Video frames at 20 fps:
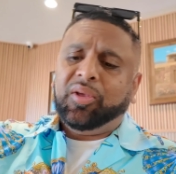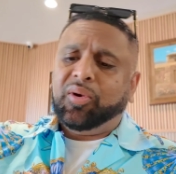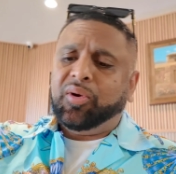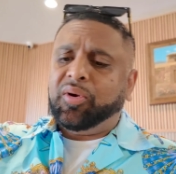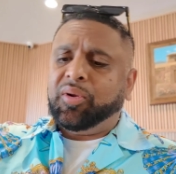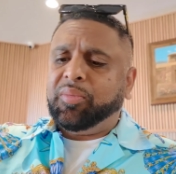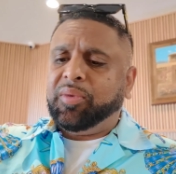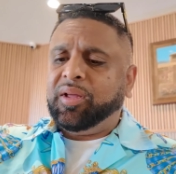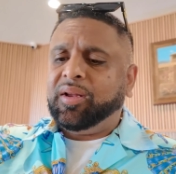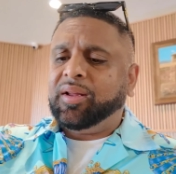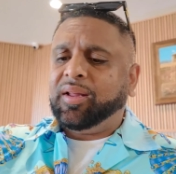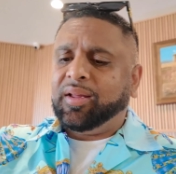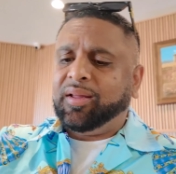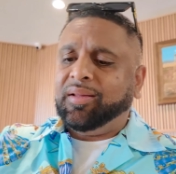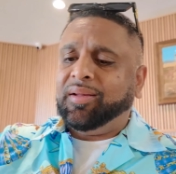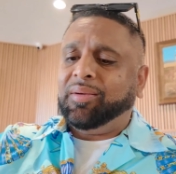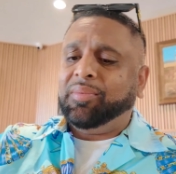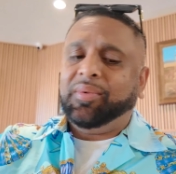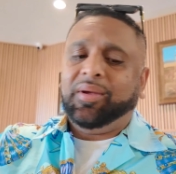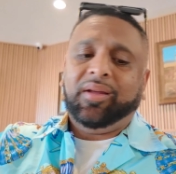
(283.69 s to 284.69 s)
You know what I mean?
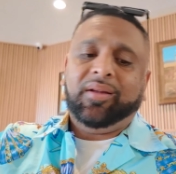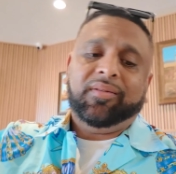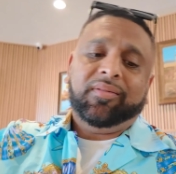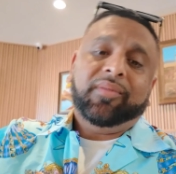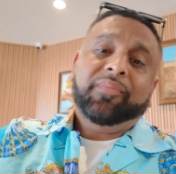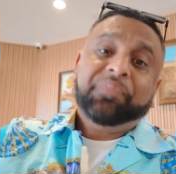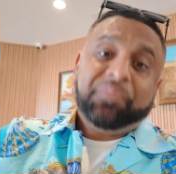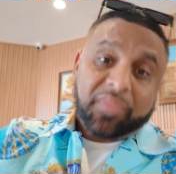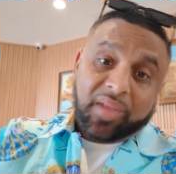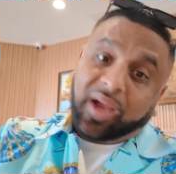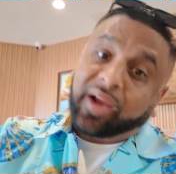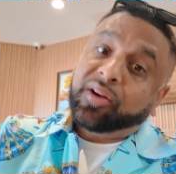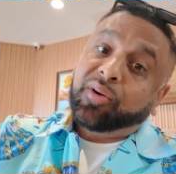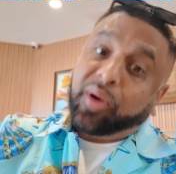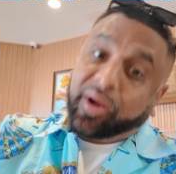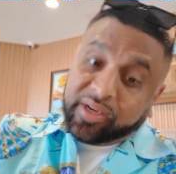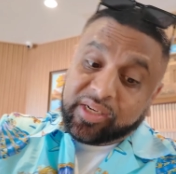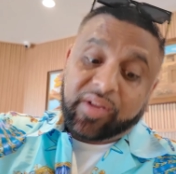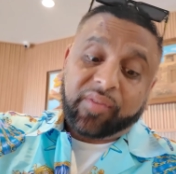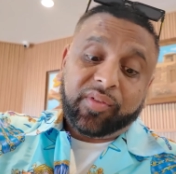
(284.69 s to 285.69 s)
Like, I mean, I
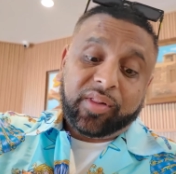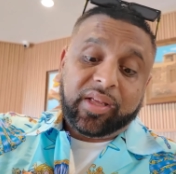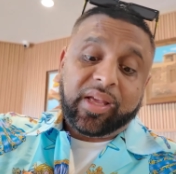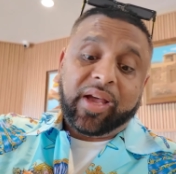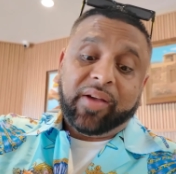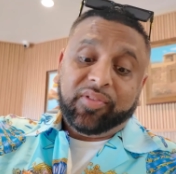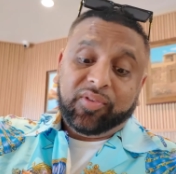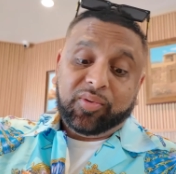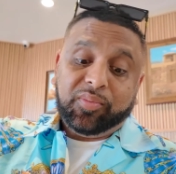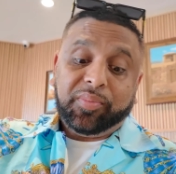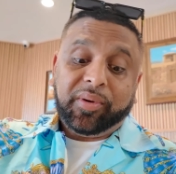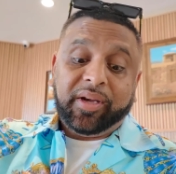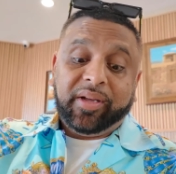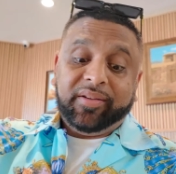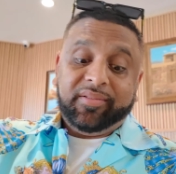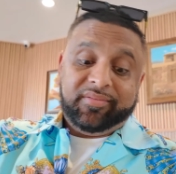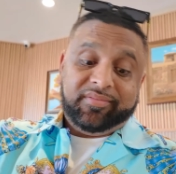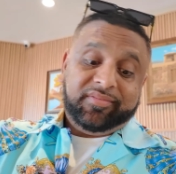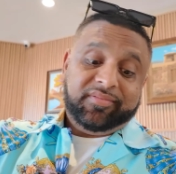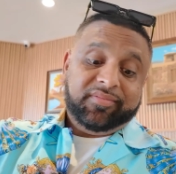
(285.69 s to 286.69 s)
know I definitely have to, but